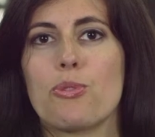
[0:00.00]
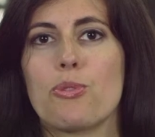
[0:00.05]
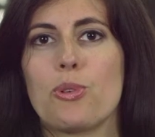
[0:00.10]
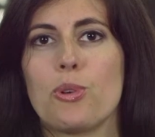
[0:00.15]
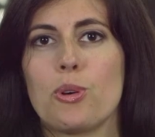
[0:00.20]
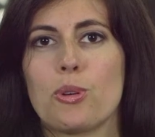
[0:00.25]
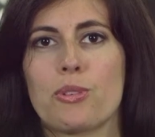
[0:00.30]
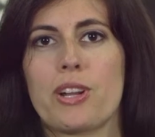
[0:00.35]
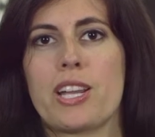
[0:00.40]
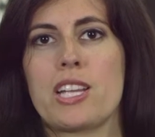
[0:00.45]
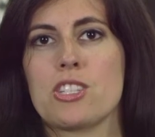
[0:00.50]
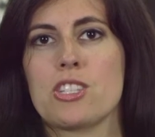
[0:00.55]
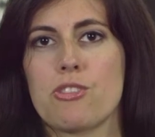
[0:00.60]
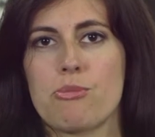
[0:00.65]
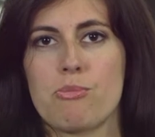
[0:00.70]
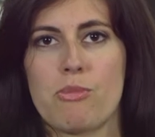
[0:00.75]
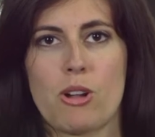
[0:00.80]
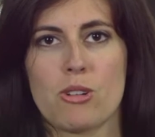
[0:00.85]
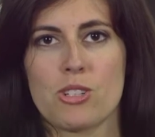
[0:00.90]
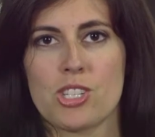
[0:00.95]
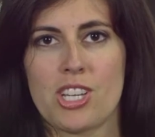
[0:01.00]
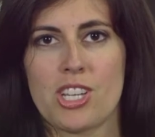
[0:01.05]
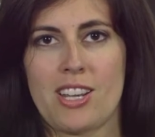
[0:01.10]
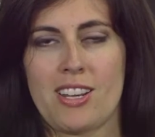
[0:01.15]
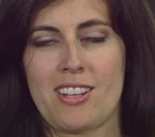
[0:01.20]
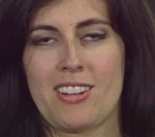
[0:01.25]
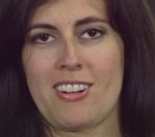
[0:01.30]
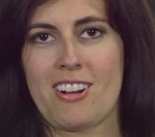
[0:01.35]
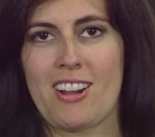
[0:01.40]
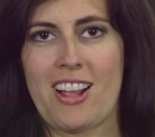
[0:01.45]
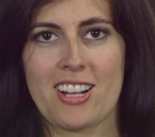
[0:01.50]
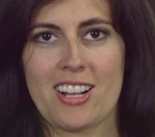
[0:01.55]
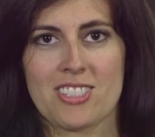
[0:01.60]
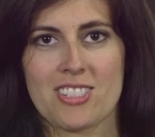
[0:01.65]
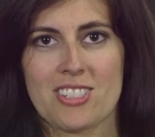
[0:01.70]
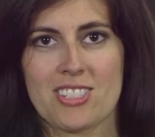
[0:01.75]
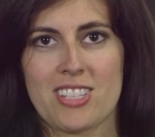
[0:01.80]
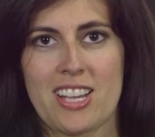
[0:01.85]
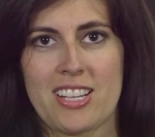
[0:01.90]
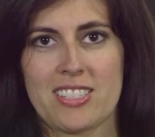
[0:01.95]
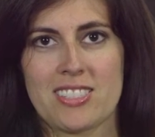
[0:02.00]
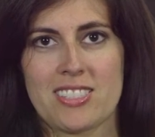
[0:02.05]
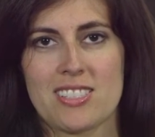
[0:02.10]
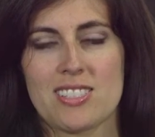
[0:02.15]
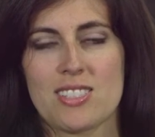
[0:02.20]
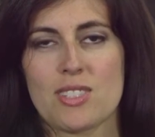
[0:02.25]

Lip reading: full range of motion in our exercises.